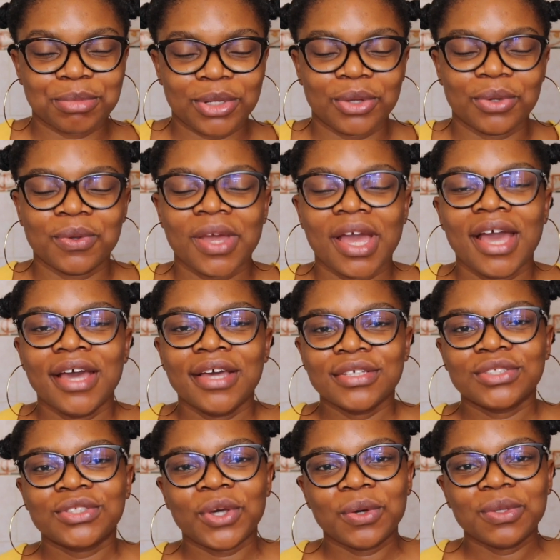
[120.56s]
below.
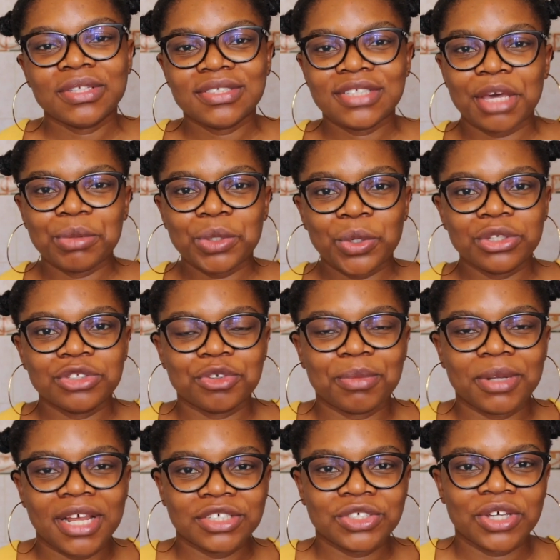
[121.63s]
So the same goes for
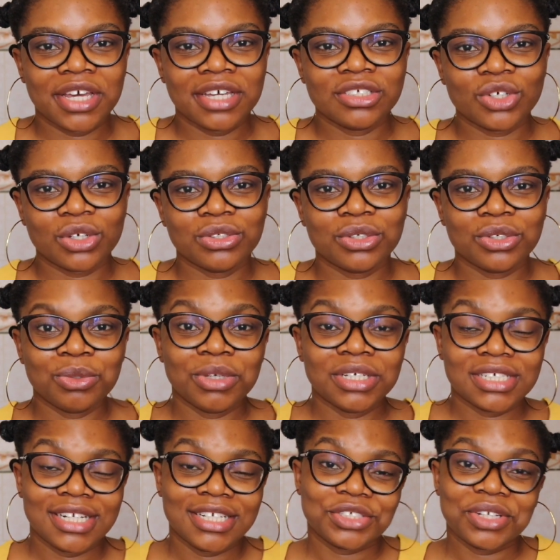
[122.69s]
my natural hair journal,
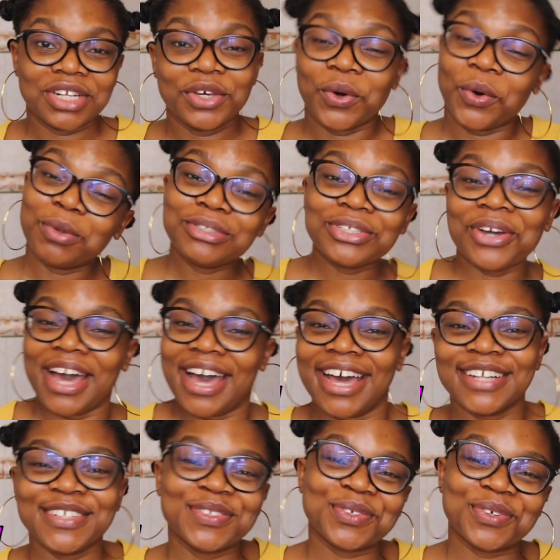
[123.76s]
which literally holds your
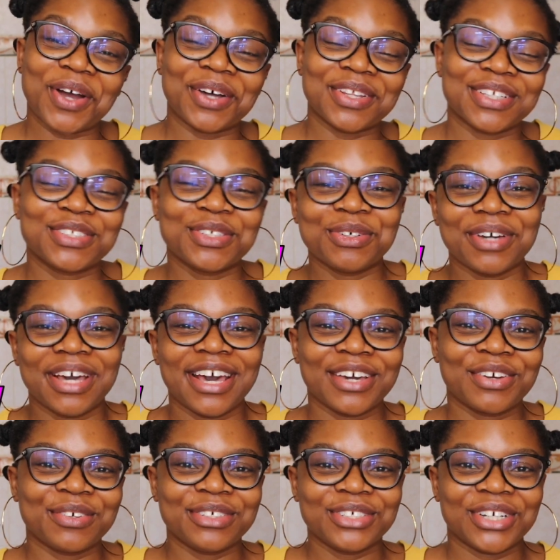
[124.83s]
hand throughout this whole
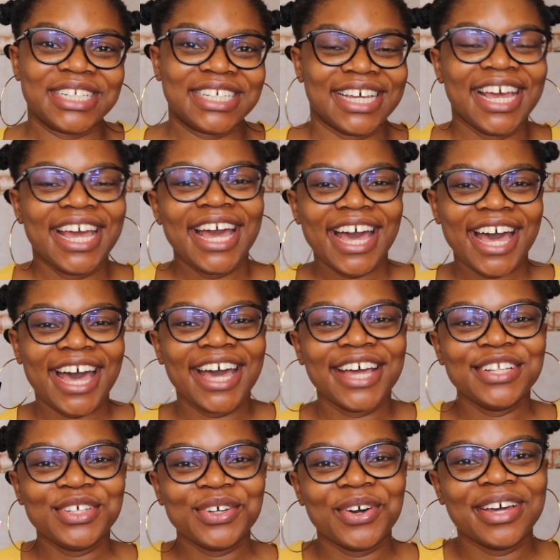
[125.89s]
hair growth journey
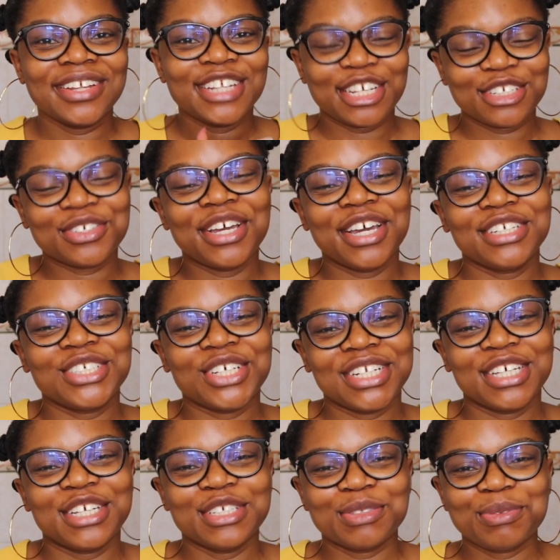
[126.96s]
and your natural hair
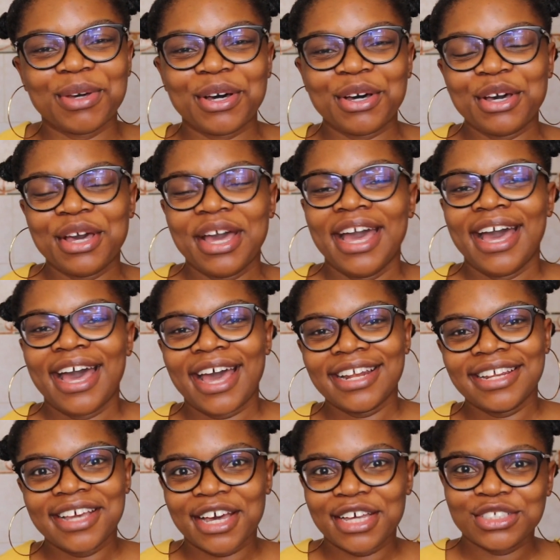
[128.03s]
journey as well,
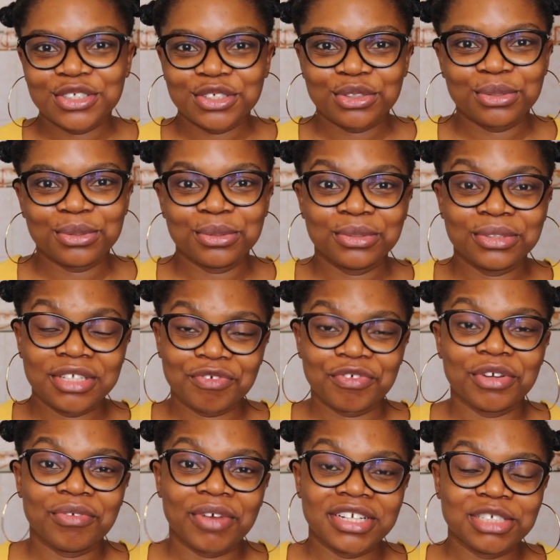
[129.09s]
and guides you through
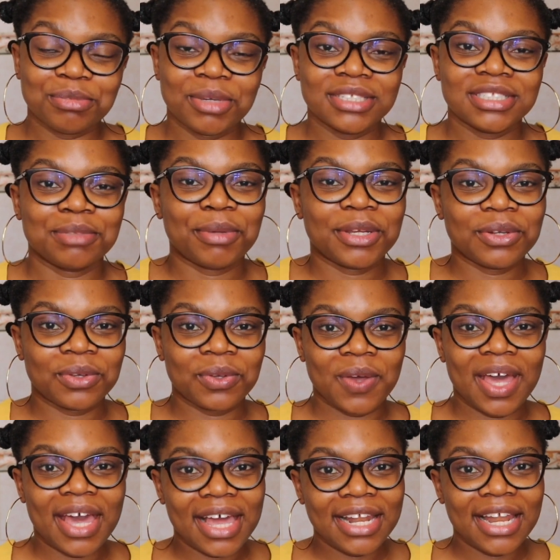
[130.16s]
different regimens depending on your
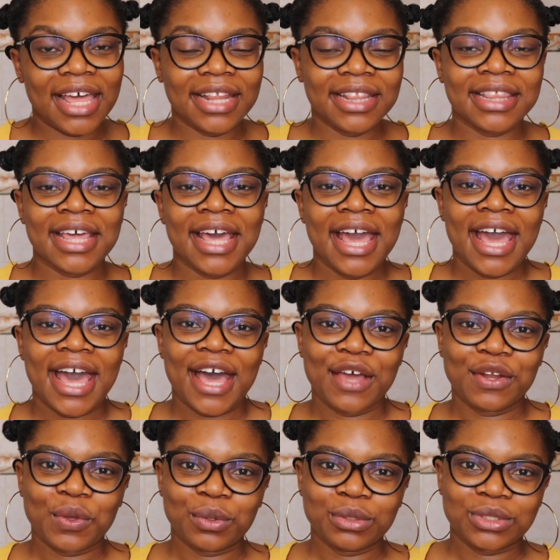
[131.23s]
hair length,
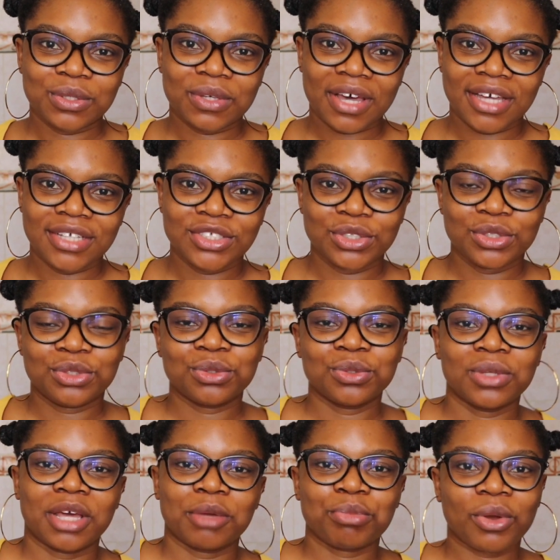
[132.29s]
and also guides you
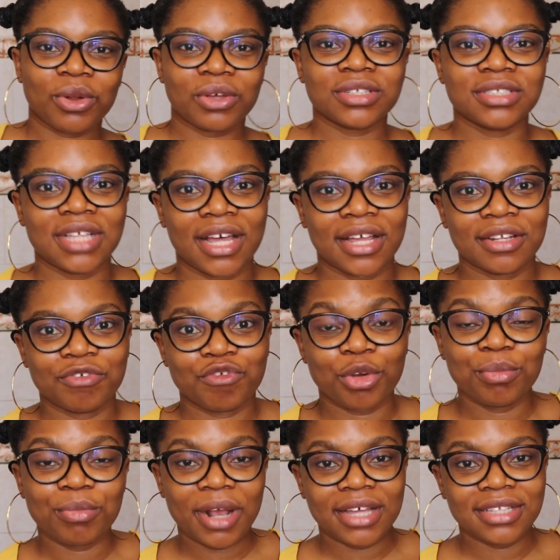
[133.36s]
through like products that
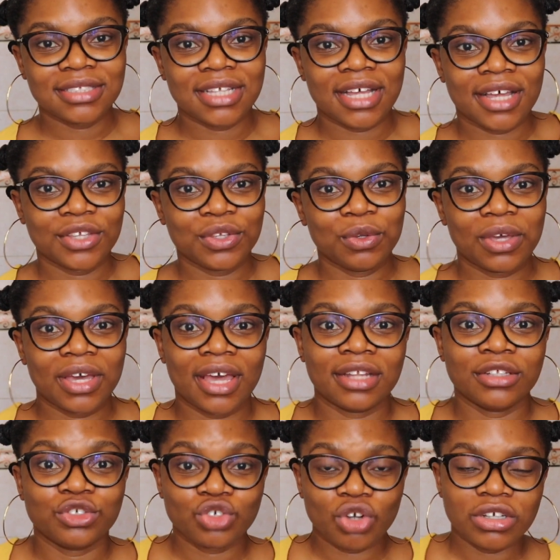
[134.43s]
from brands that you
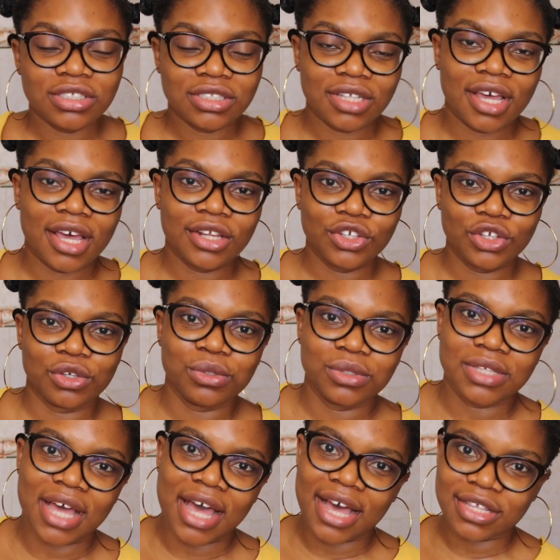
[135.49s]
can trust and
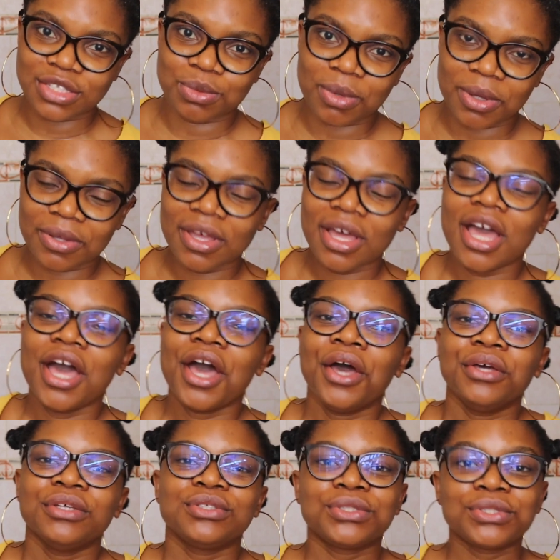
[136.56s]
use as well.
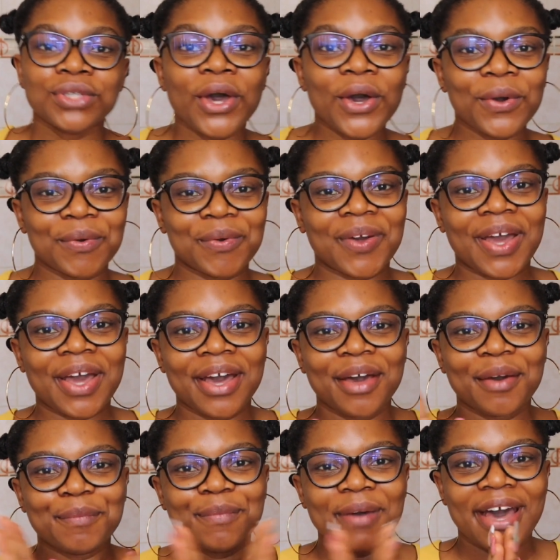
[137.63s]
So
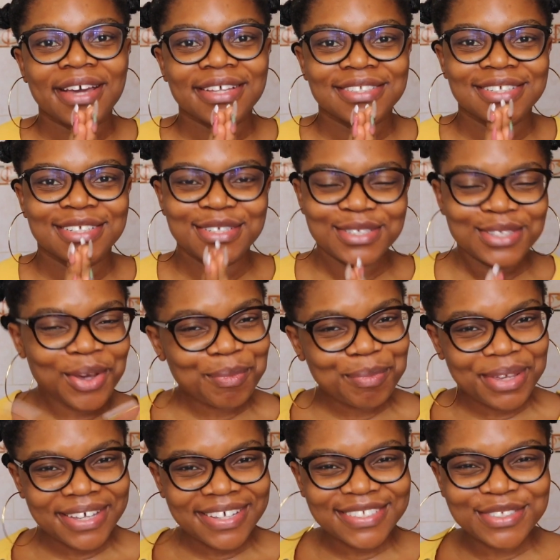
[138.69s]
back to the
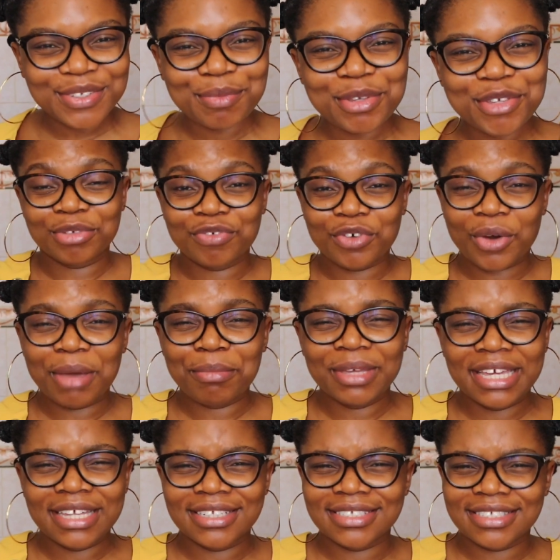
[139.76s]
topic. So before I
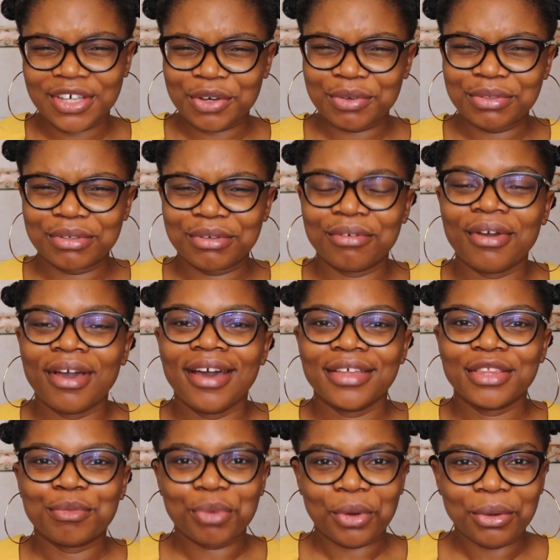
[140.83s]
begin to tell you
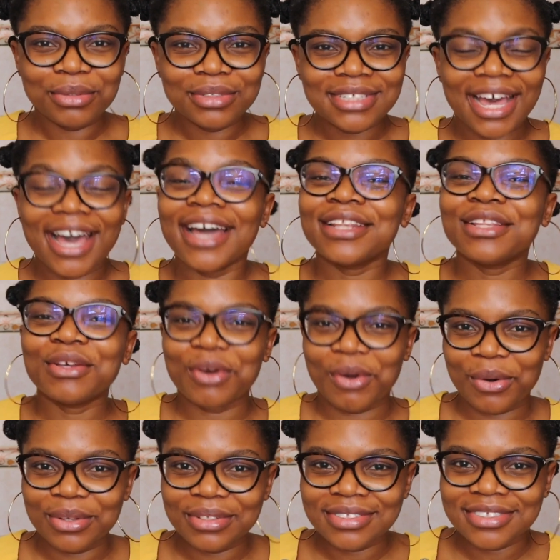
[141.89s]
the pros and the
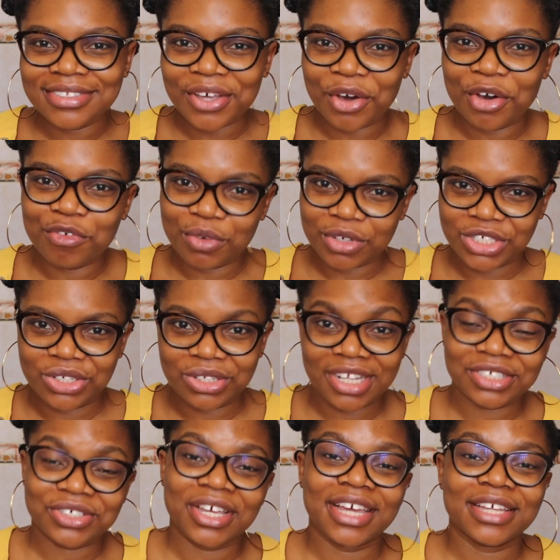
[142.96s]
cons of washing your
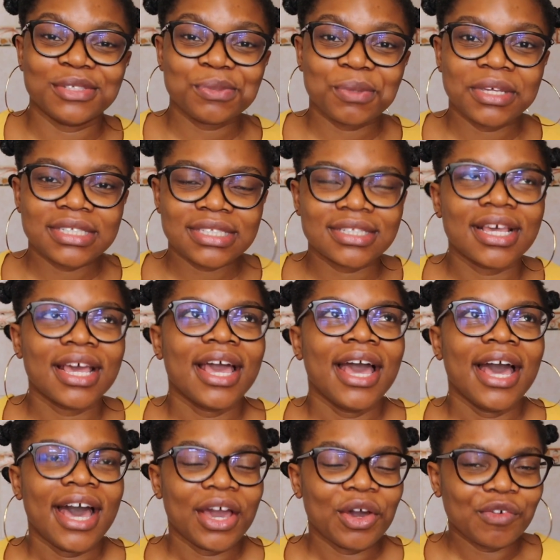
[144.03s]
natural hair in twists,
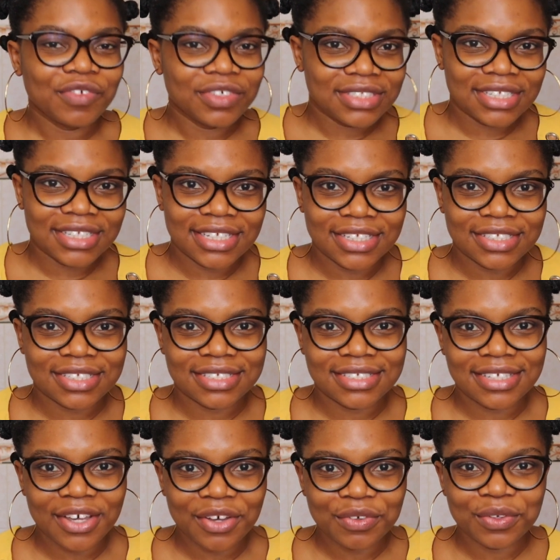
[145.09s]
I obviously need to
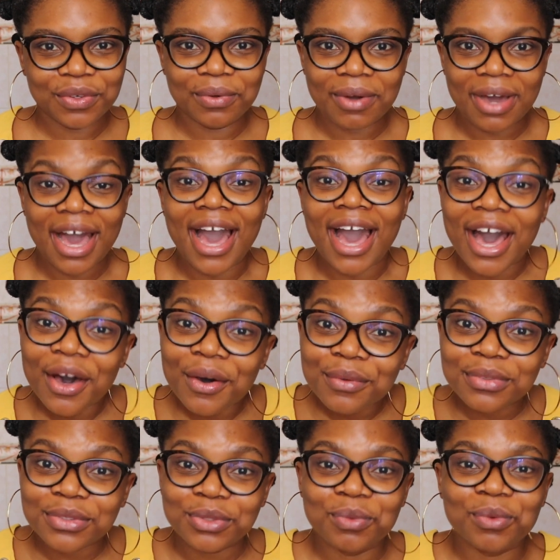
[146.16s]
tell you
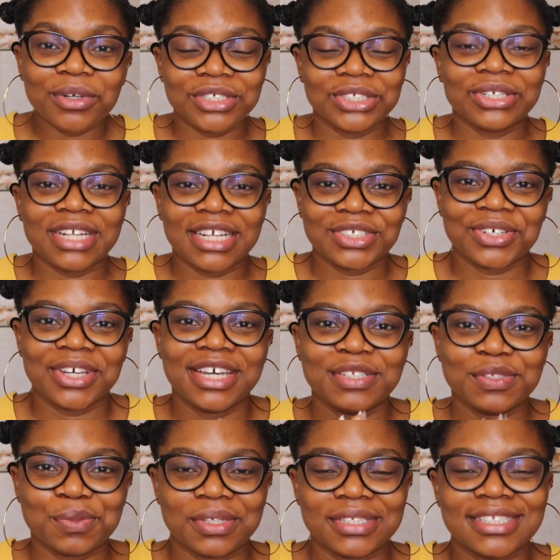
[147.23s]
how to wash your natural hair
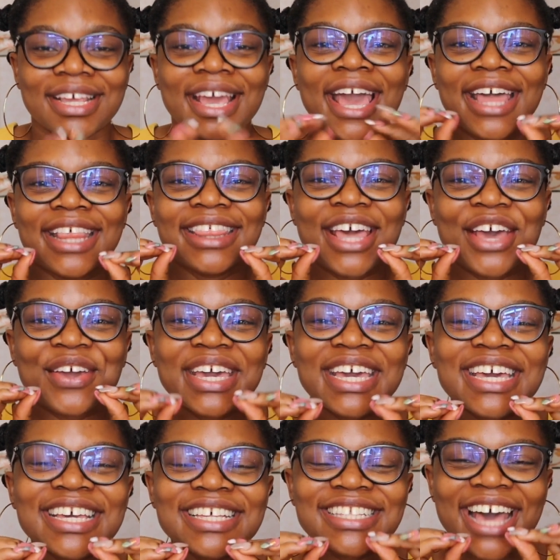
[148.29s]
in twists. There
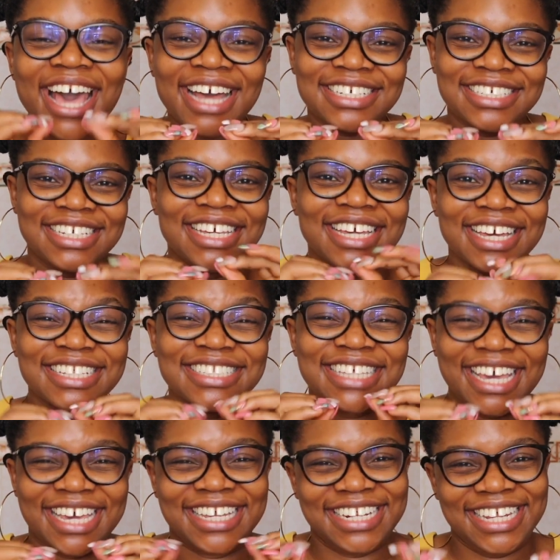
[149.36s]
is actually a
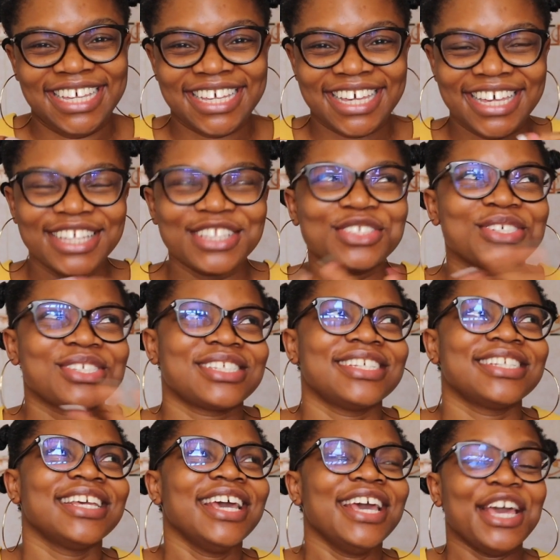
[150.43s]
technique.
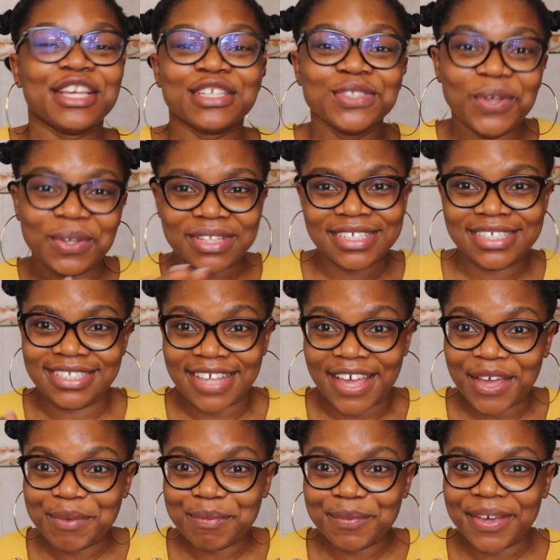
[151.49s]
It's not the
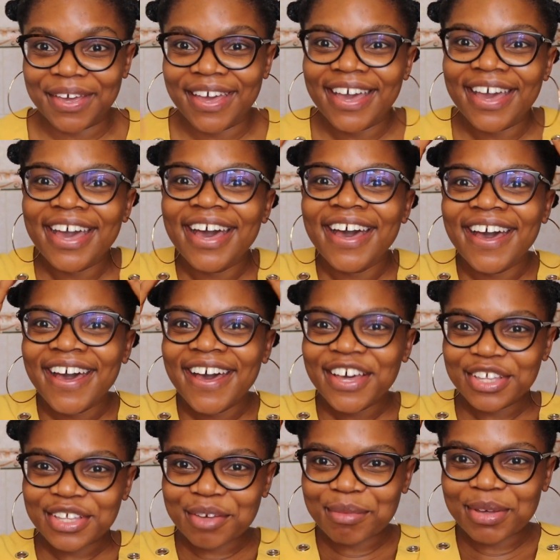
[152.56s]
same.
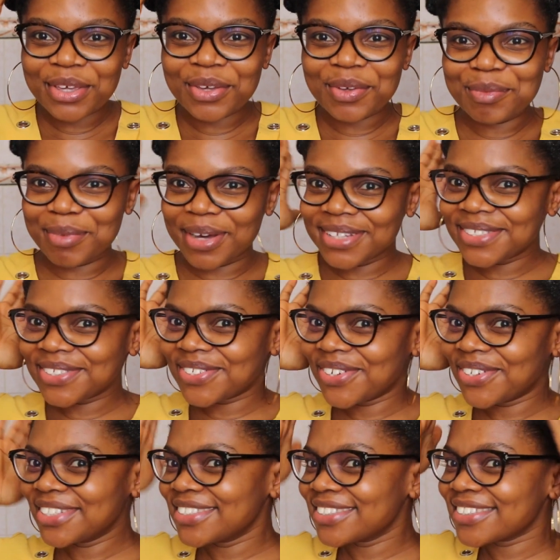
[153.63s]
Come on, cute butter
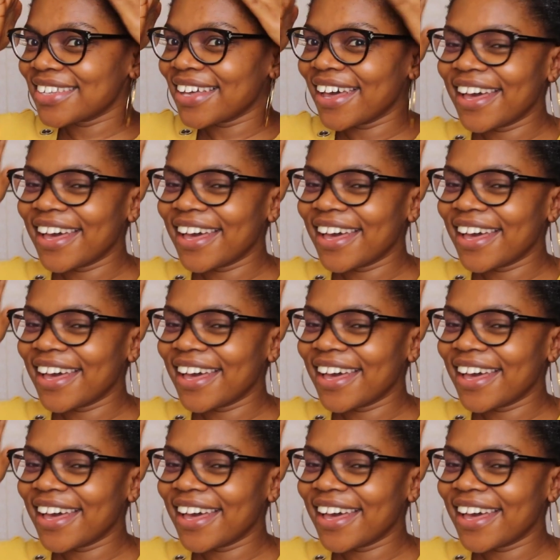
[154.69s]
knots.